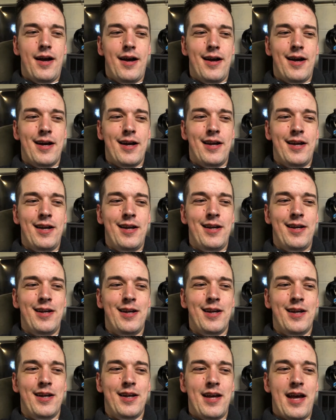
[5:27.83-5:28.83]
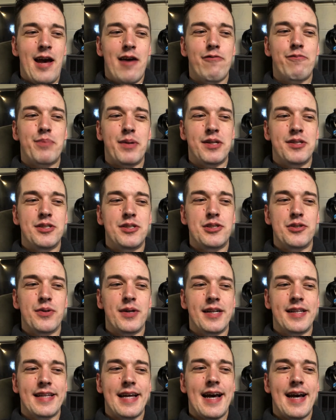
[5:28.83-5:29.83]
I have been
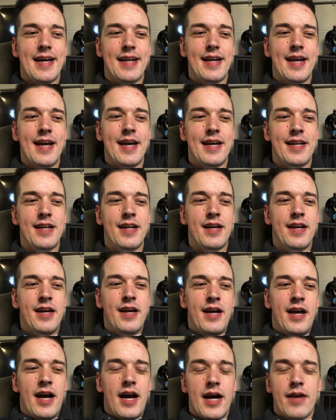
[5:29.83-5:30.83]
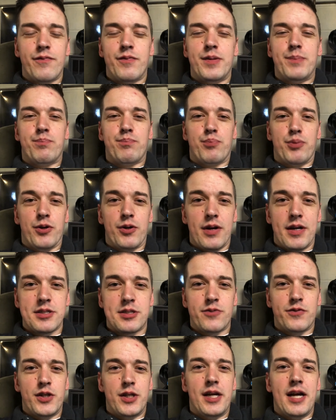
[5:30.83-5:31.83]
doing that, and I've
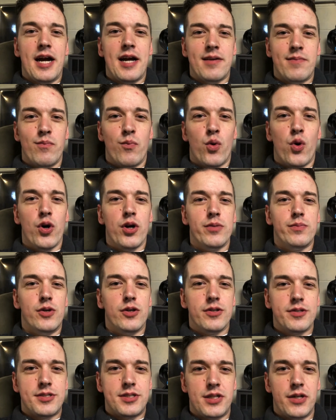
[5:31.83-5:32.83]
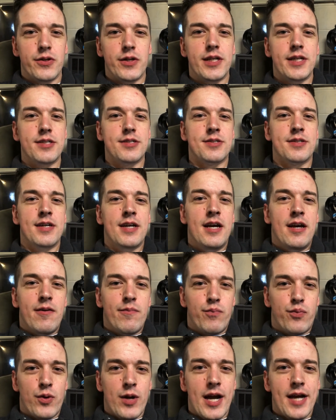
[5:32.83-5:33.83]
progressively gotten more and more serious,
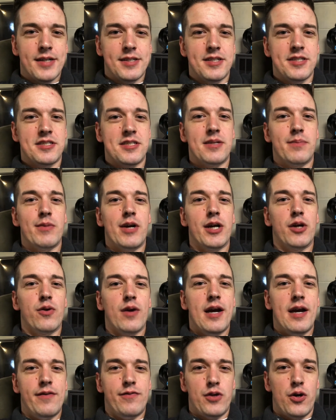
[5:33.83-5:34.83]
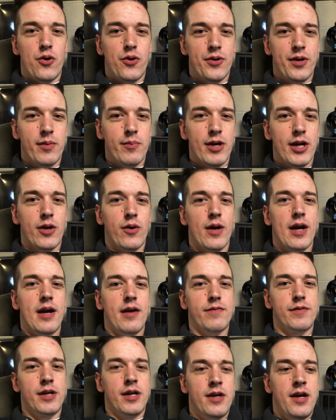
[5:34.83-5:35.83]
practicing my craft, honing my
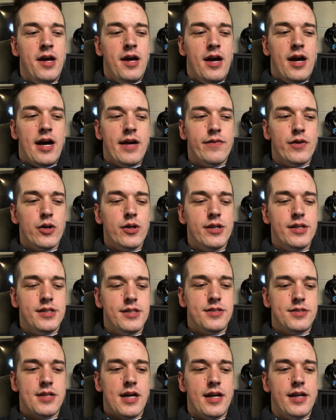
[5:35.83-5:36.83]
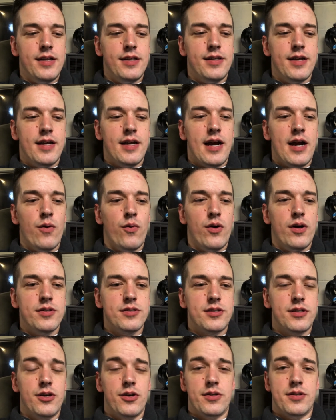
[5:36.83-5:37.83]
craft. I've already decided that I
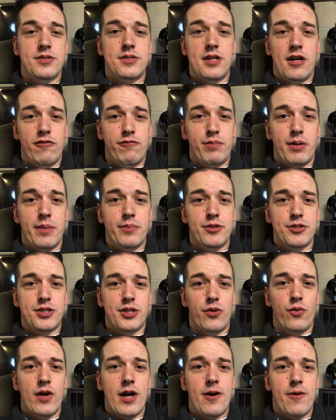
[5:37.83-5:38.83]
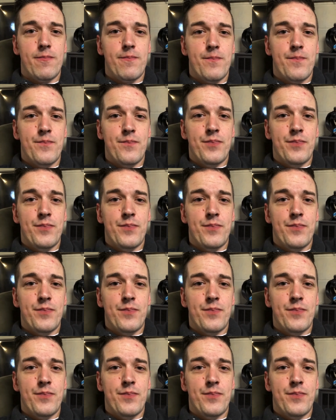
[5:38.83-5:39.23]
want to go the self-publishing route,